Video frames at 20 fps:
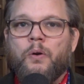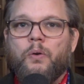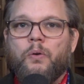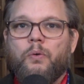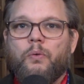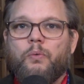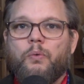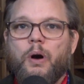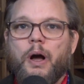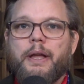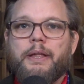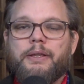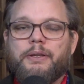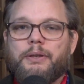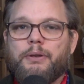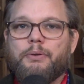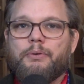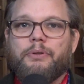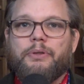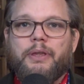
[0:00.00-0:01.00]
what
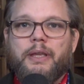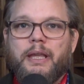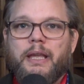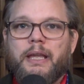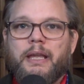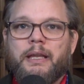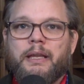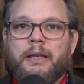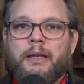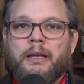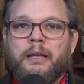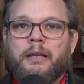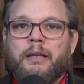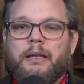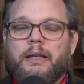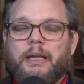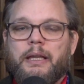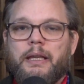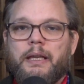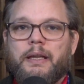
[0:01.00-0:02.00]
you think
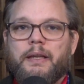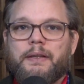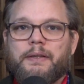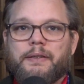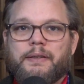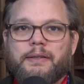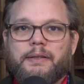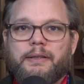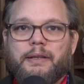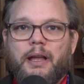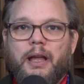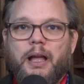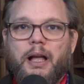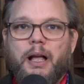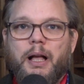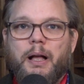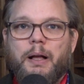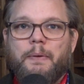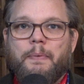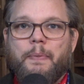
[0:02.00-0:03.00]
is
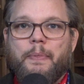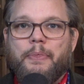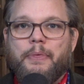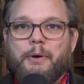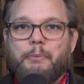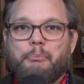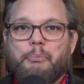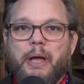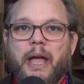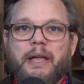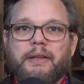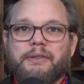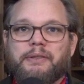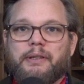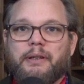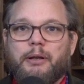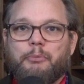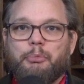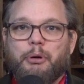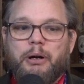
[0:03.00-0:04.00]
the
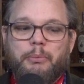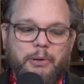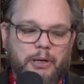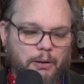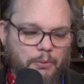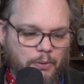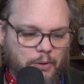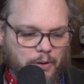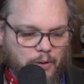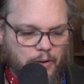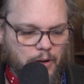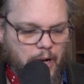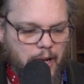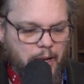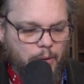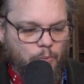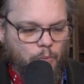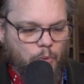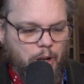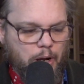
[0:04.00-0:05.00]
best bourbon
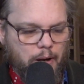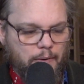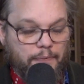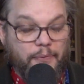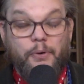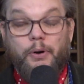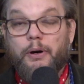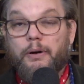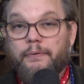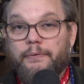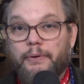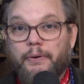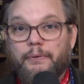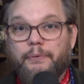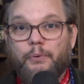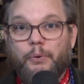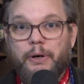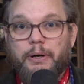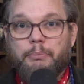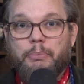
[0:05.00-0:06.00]
and what for
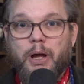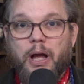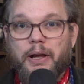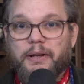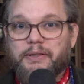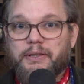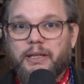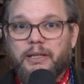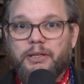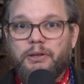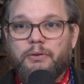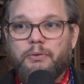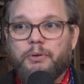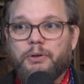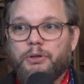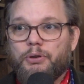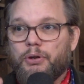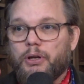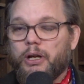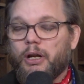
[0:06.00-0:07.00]
40 bucks. And you
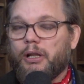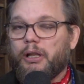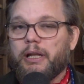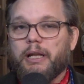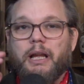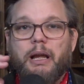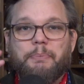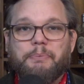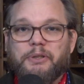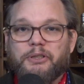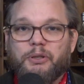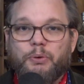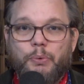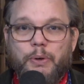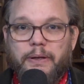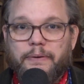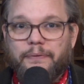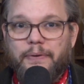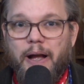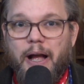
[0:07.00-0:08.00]
can click up to
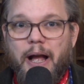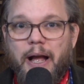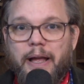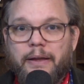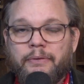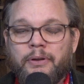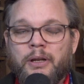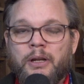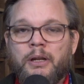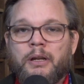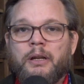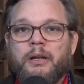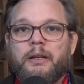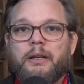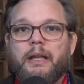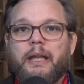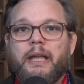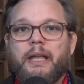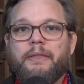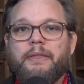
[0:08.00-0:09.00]
25.
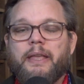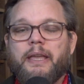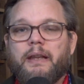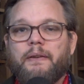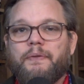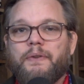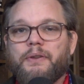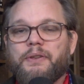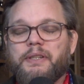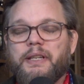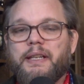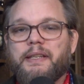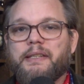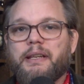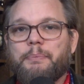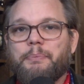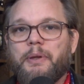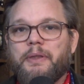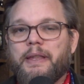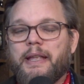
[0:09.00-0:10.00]
And then if you see
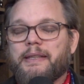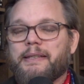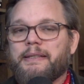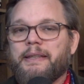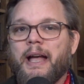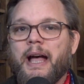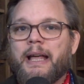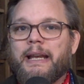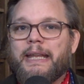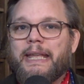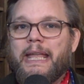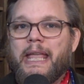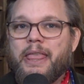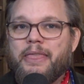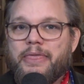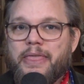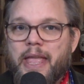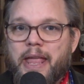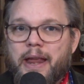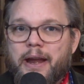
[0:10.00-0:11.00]
something that's not
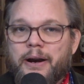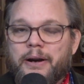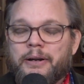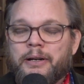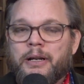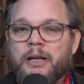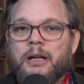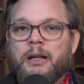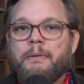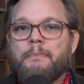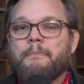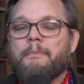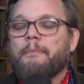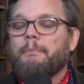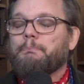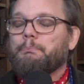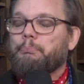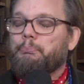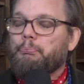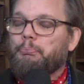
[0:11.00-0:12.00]
in there,
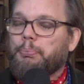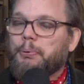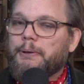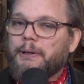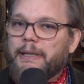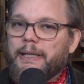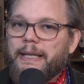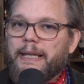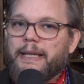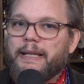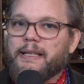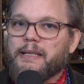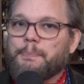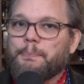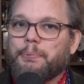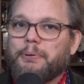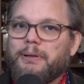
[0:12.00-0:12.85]
please